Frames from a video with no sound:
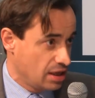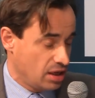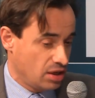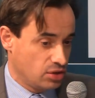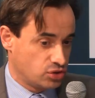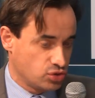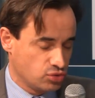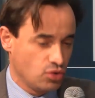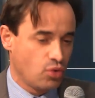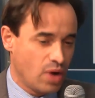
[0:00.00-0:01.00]
to
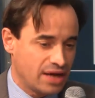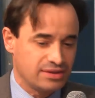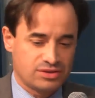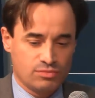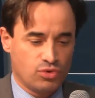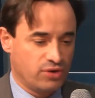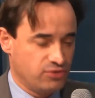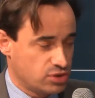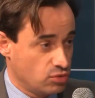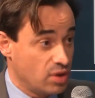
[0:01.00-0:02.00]
know what is the more
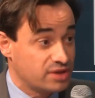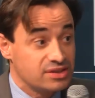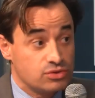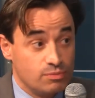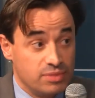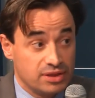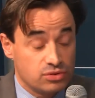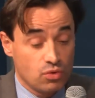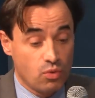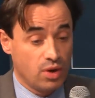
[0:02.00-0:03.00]
efficient, what is the
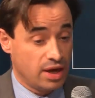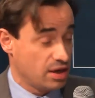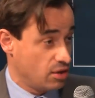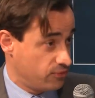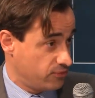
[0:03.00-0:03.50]
better way of